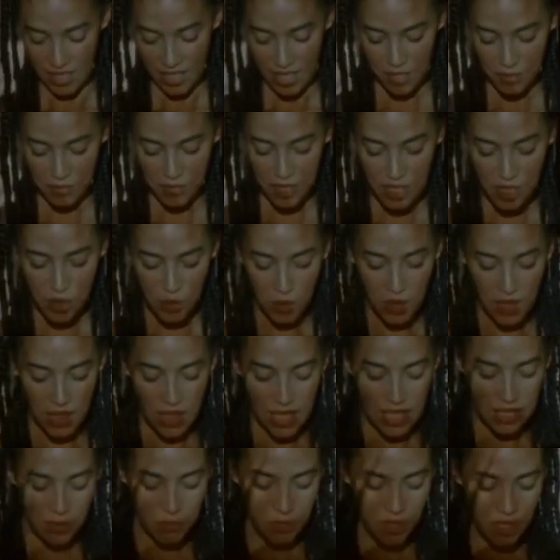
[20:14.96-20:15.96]
a visual
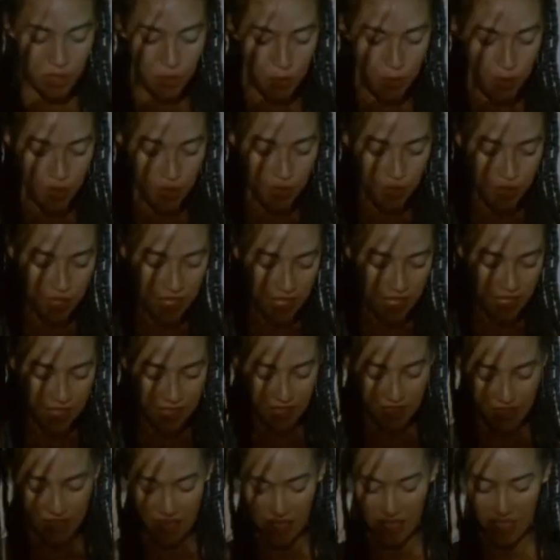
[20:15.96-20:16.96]
language
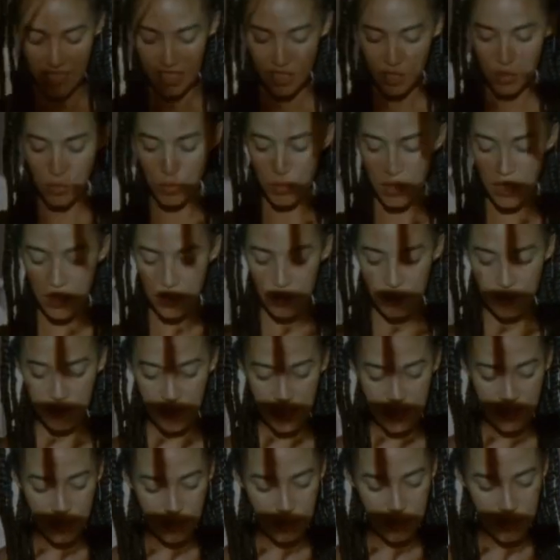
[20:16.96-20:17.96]
portrayed in each one of
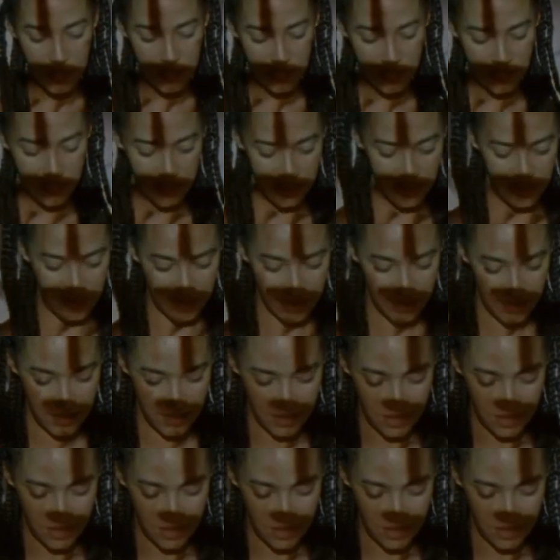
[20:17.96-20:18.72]
these reels.